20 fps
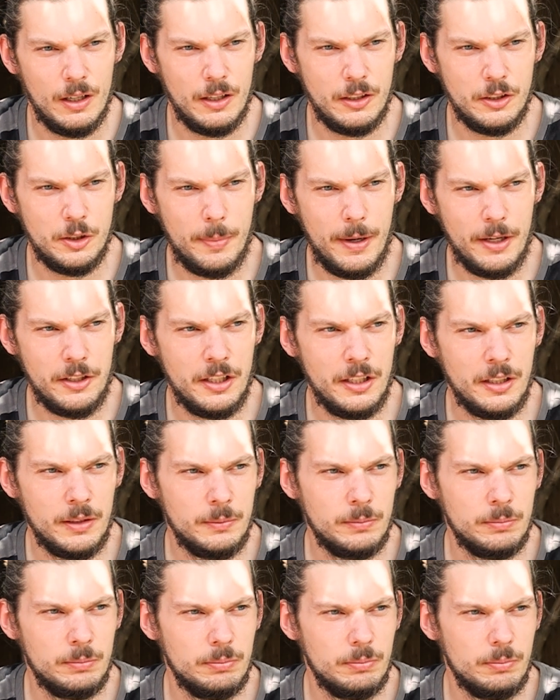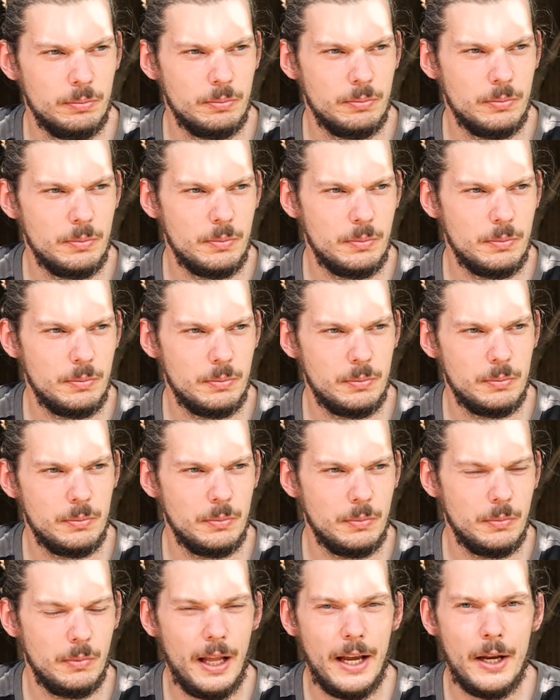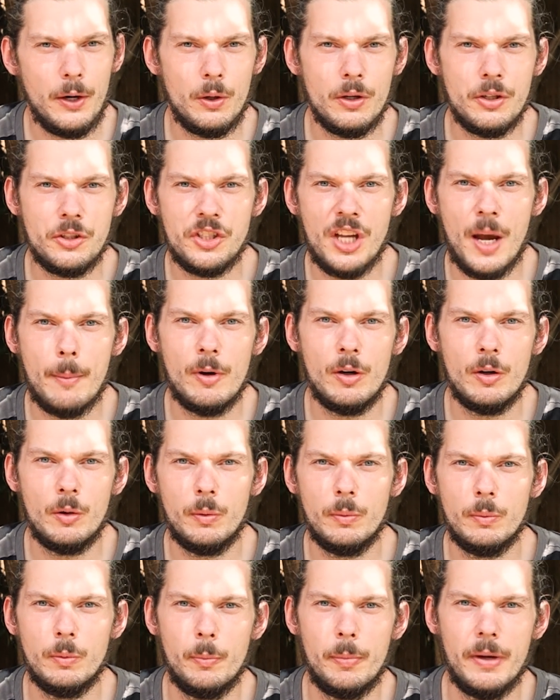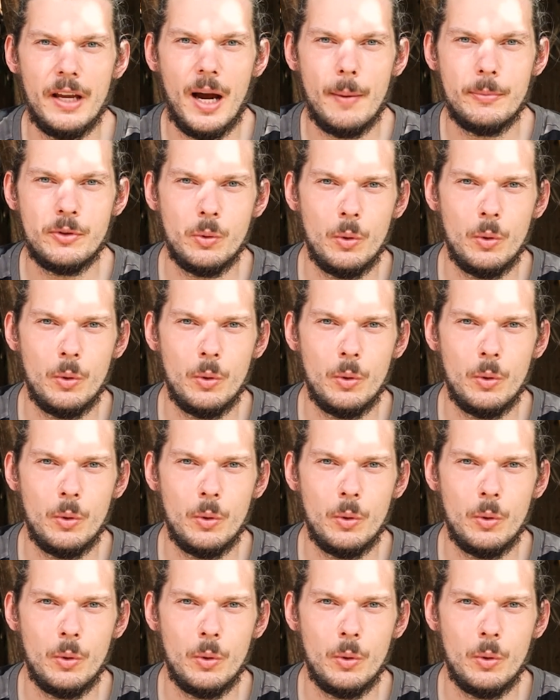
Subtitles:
Expecting later in summer we'll be up